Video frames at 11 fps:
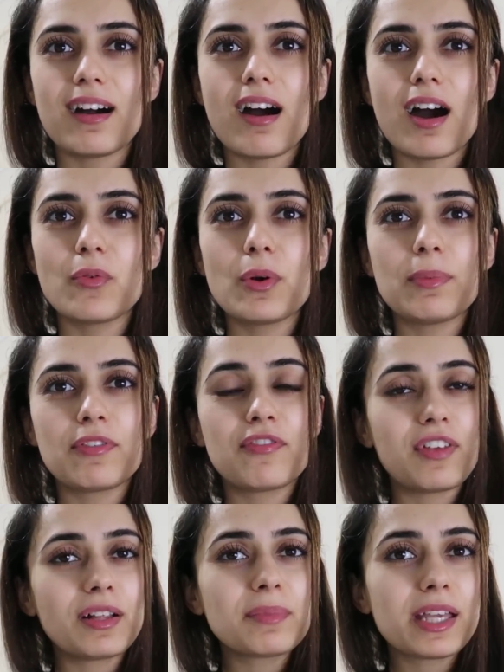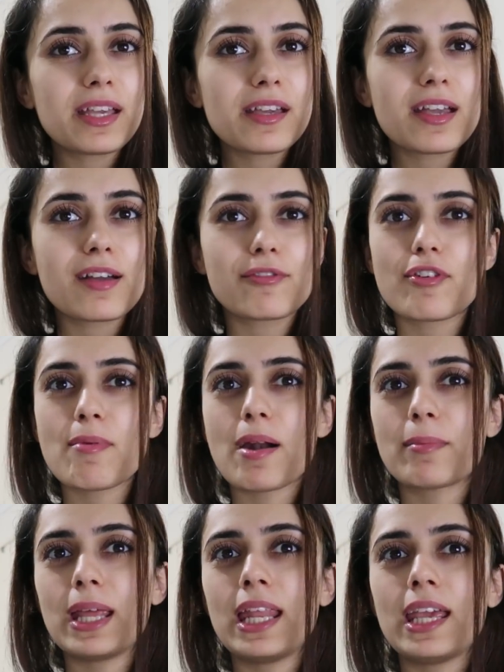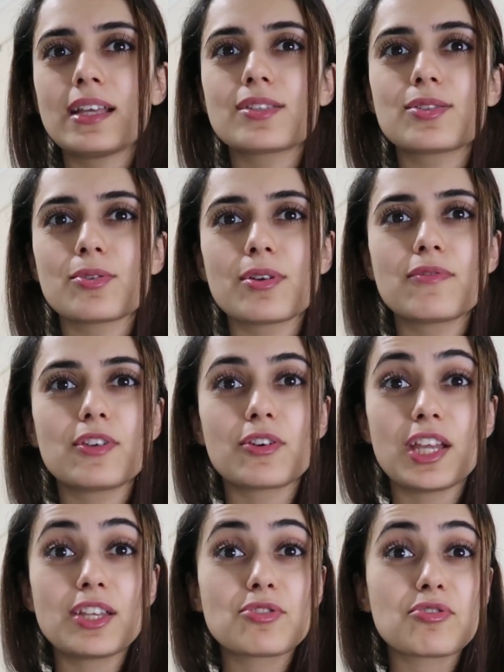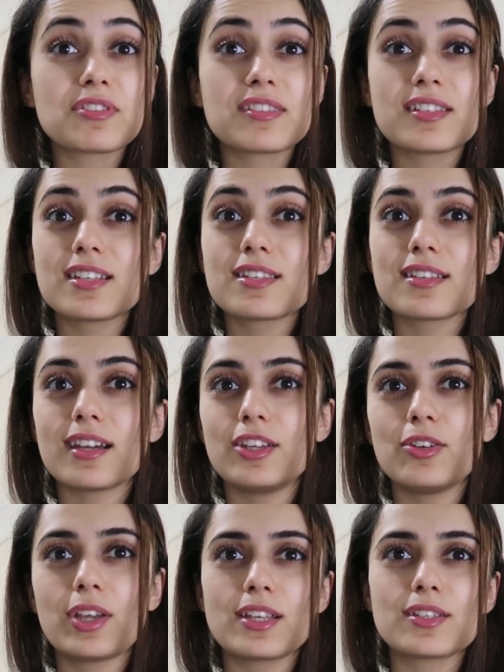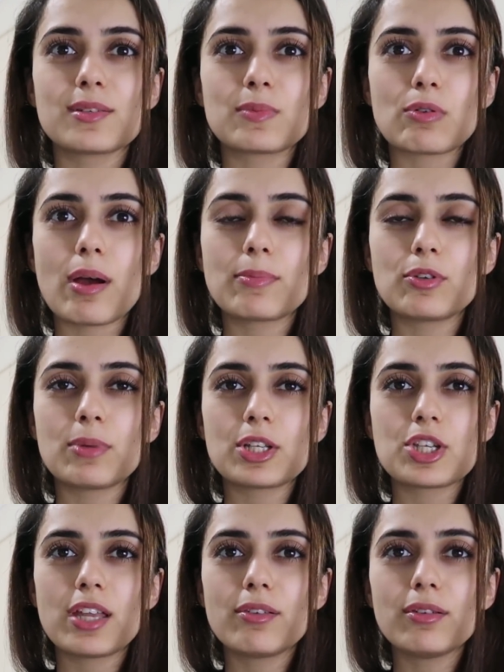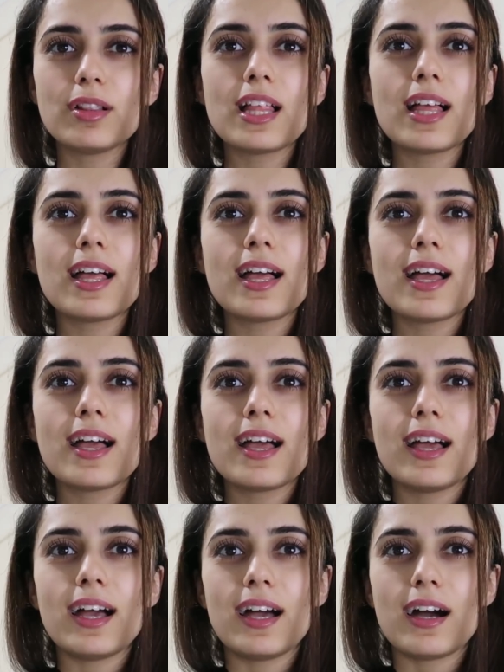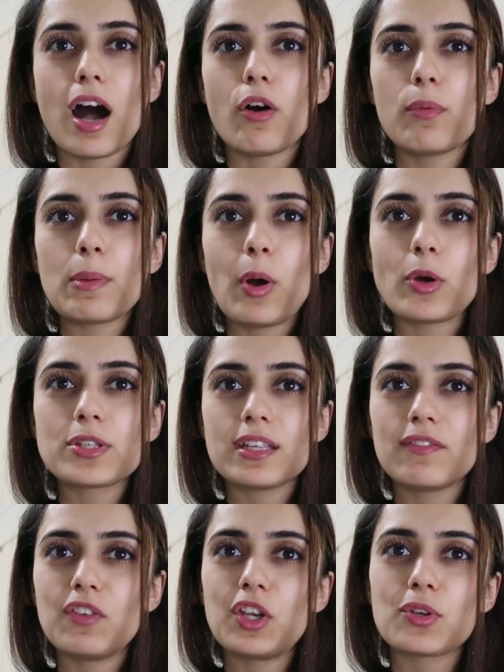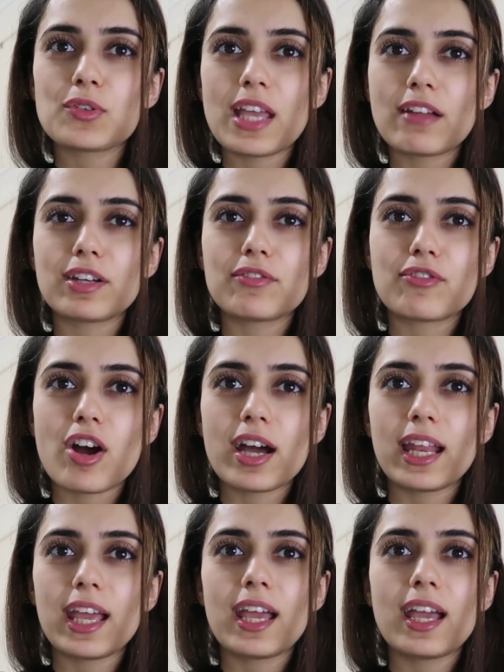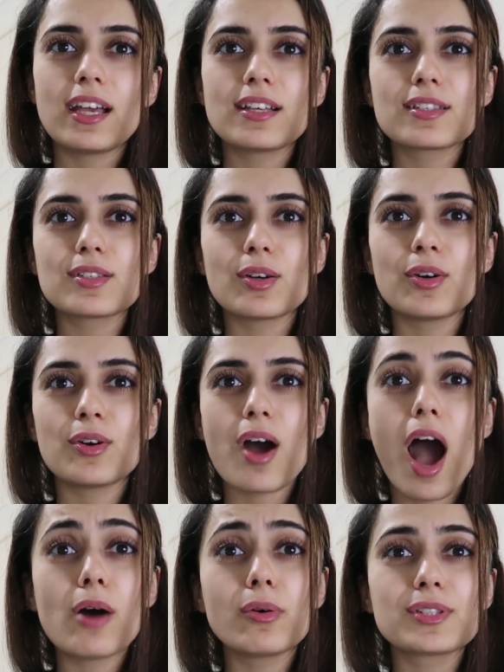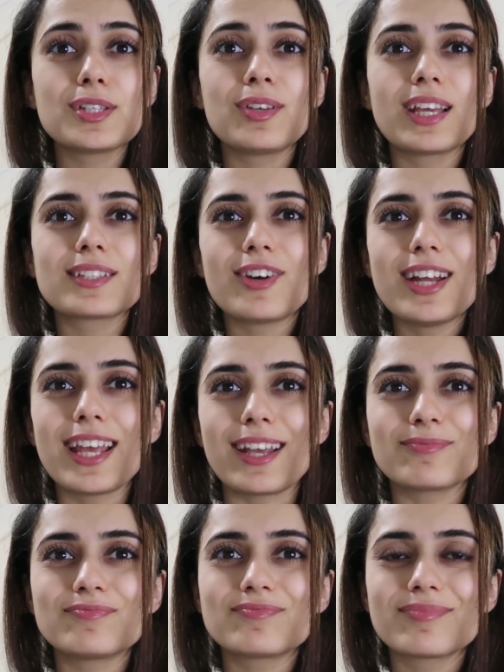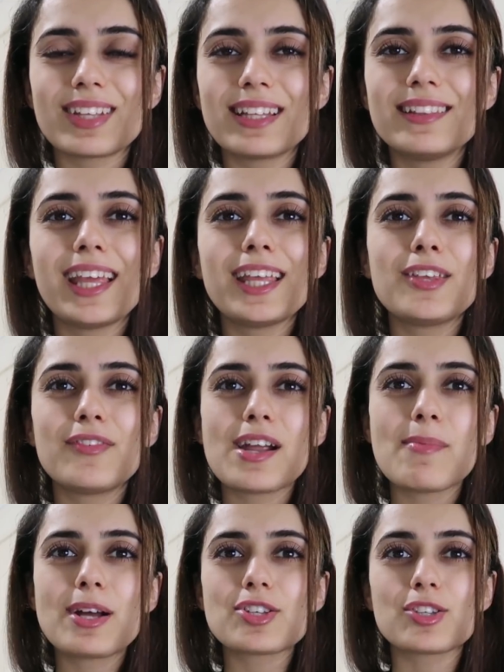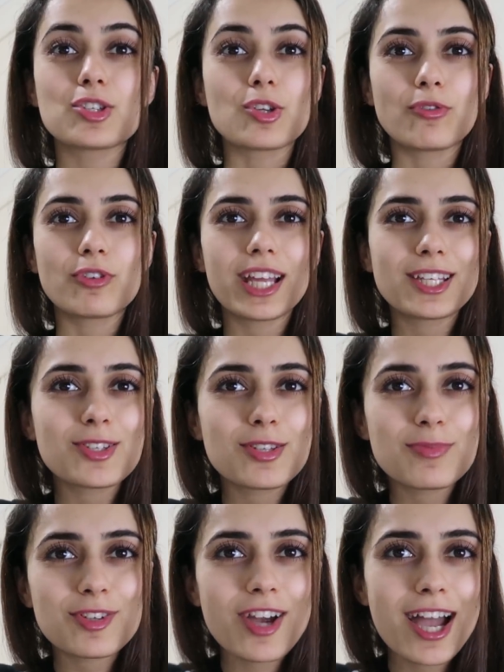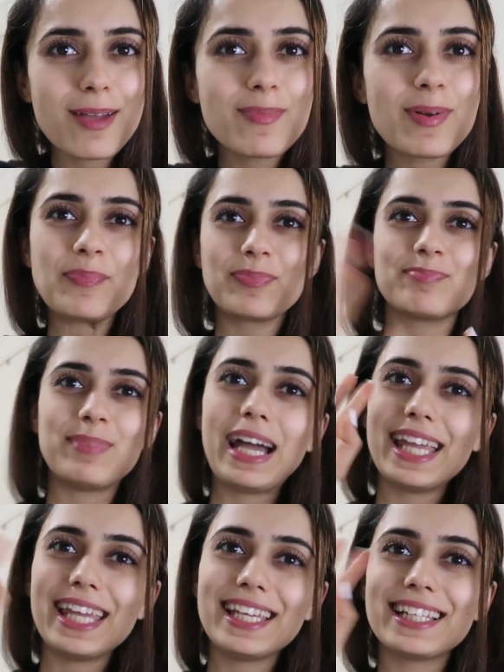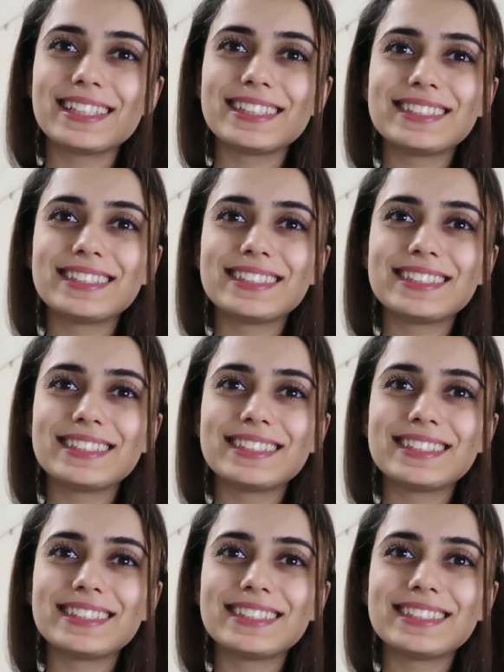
I will be filming from Armenia, so if you're interested, you can subscribe to my channel. I'll be posting videos every Friday, so I will see you next Friday. Thank you very much, and don't forget to subscribe. Bye!